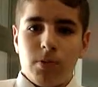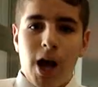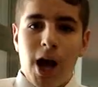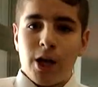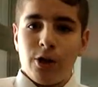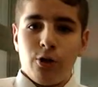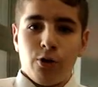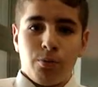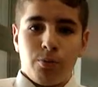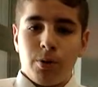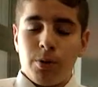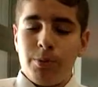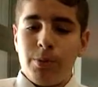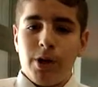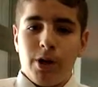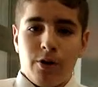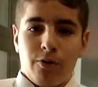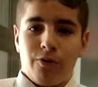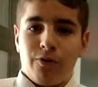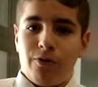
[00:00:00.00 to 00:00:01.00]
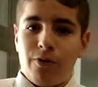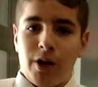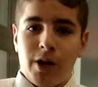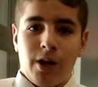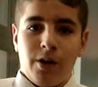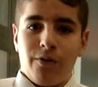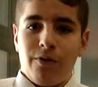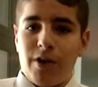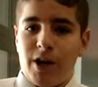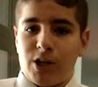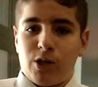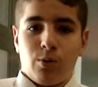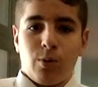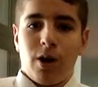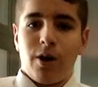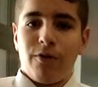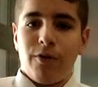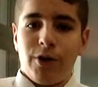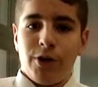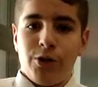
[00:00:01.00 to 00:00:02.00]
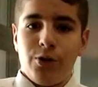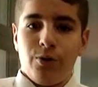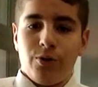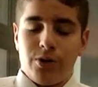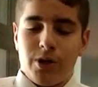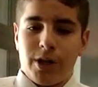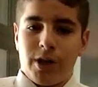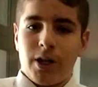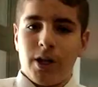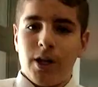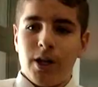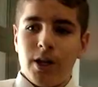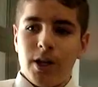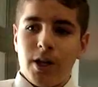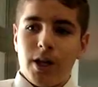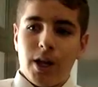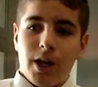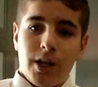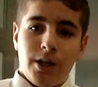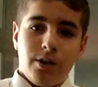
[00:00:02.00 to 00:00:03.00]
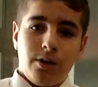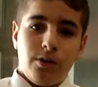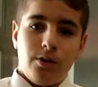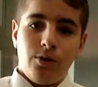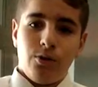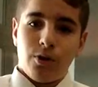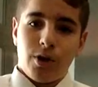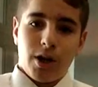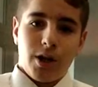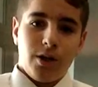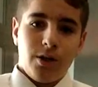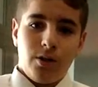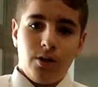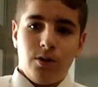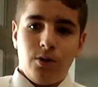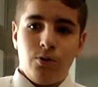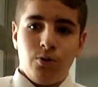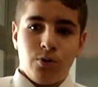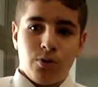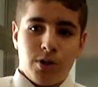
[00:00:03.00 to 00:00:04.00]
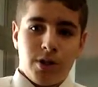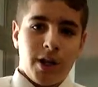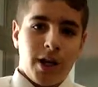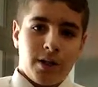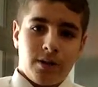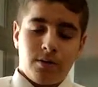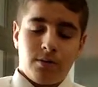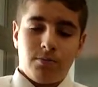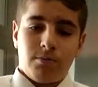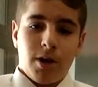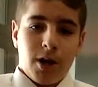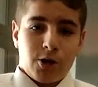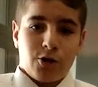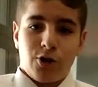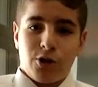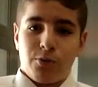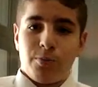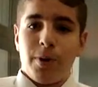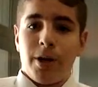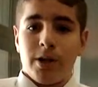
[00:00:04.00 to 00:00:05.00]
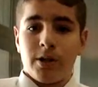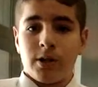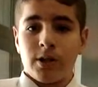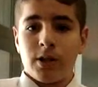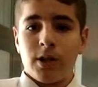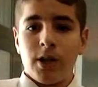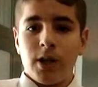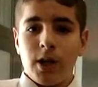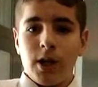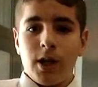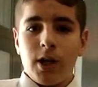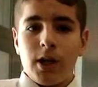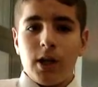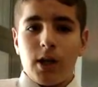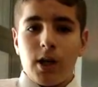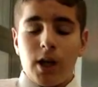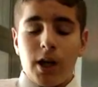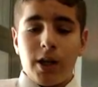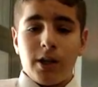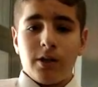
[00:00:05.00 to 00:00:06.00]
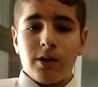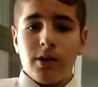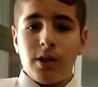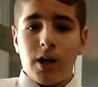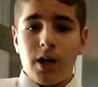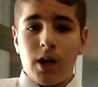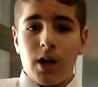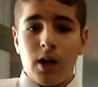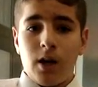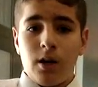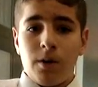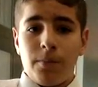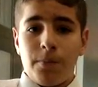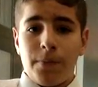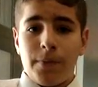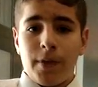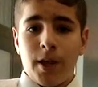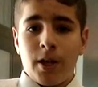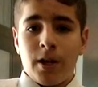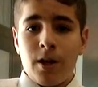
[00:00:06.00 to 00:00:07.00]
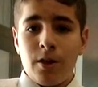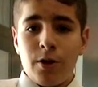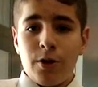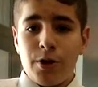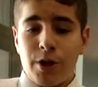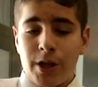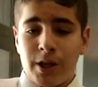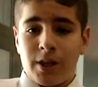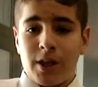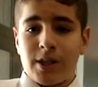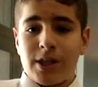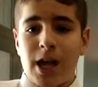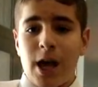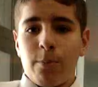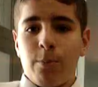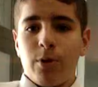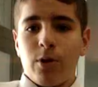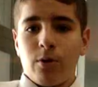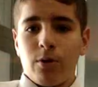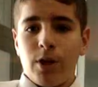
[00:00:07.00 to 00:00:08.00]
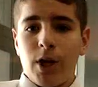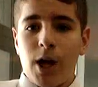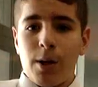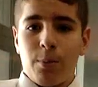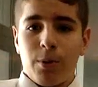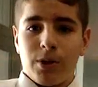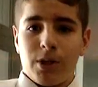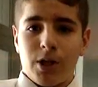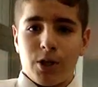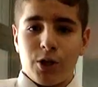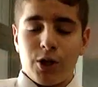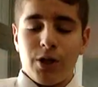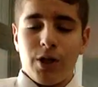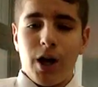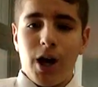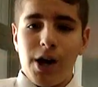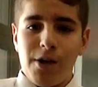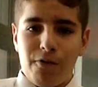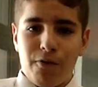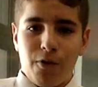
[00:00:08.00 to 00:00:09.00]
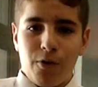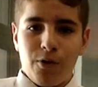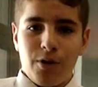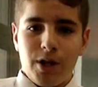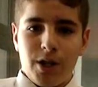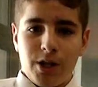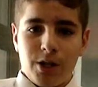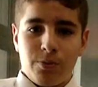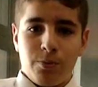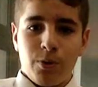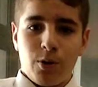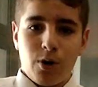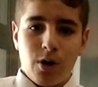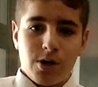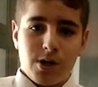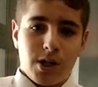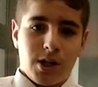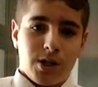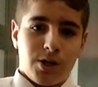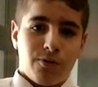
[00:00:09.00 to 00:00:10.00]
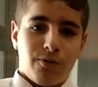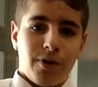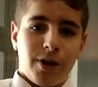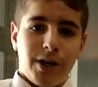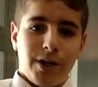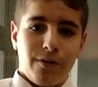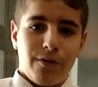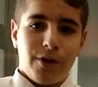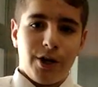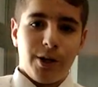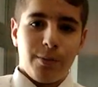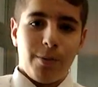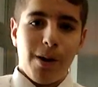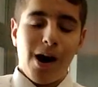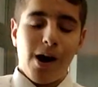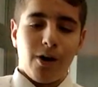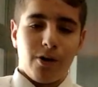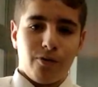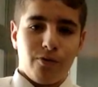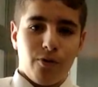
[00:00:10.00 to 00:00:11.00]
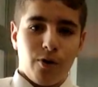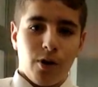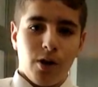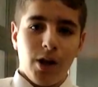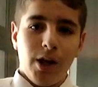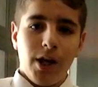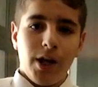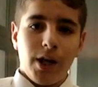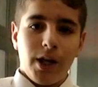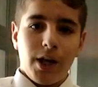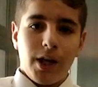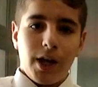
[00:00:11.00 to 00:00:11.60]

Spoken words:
Adobe Premiere, Final Effects, whatever you're using. And you can use that extra space. And another thing that's happening with the iPod Touch and the iPhone is because it's very, very powerful,